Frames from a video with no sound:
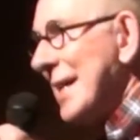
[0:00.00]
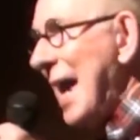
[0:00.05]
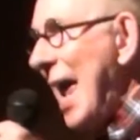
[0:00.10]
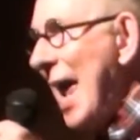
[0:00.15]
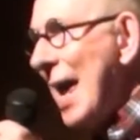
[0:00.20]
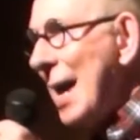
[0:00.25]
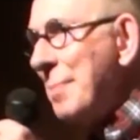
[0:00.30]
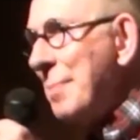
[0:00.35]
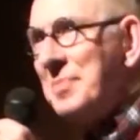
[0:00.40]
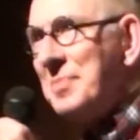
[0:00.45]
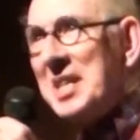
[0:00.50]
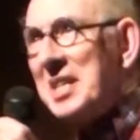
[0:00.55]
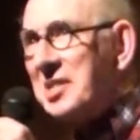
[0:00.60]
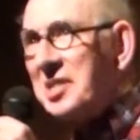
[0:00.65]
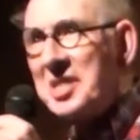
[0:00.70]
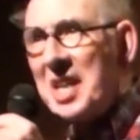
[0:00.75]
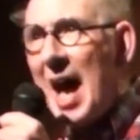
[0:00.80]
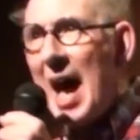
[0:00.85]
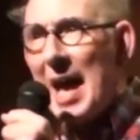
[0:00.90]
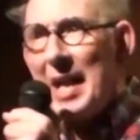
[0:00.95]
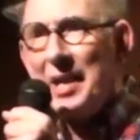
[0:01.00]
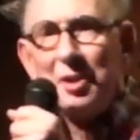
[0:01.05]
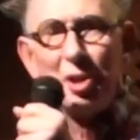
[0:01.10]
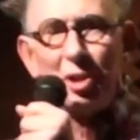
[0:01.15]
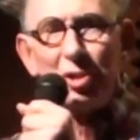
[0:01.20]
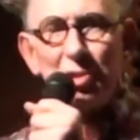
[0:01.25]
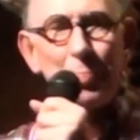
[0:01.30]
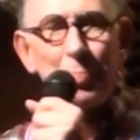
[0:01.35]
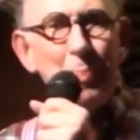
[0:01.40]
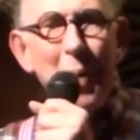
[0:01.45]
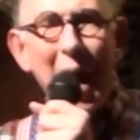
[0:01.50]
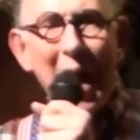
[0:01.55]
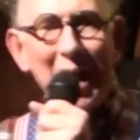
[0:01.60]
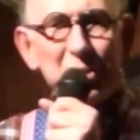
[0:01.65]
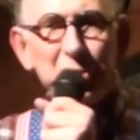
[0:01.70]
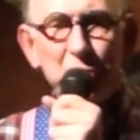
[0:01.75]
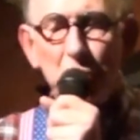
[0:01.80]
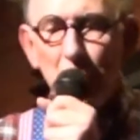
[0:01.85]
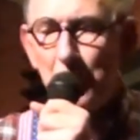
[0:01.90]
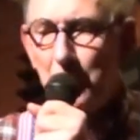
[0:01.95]
Damn designer
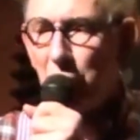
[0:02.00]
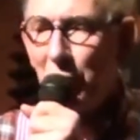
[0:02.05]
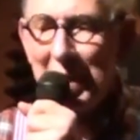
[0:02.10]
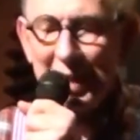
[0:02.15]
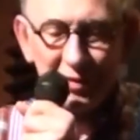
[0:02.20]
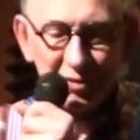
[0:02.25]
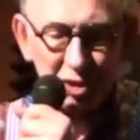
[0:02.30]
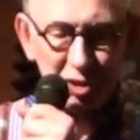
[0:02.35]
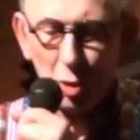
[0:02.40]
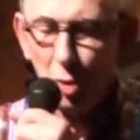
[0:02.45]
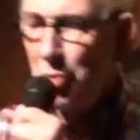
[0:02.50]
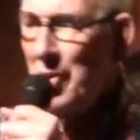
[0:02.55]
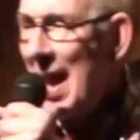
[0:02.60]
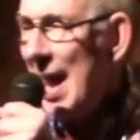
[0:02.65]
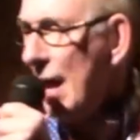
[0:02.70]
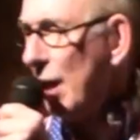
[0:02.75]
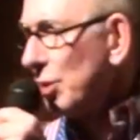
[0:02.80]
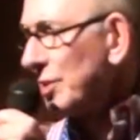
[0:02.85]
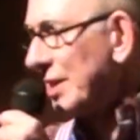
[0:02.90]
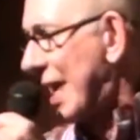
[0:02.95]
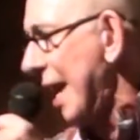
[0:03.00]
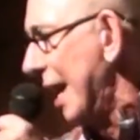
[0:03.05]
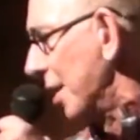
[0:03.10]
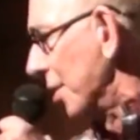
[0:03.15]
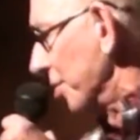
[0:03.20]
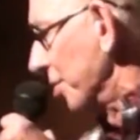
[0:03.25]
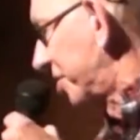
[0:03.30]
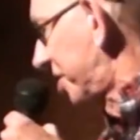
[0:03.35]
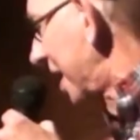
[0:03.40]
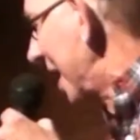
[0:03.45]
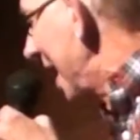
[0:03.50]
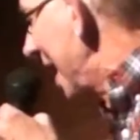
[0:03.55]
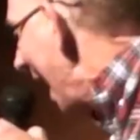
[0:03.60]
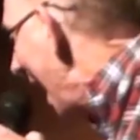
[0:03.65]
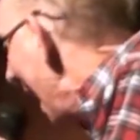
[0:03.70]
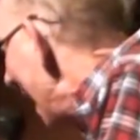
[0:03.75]
boxer briefs. Who the hell cares?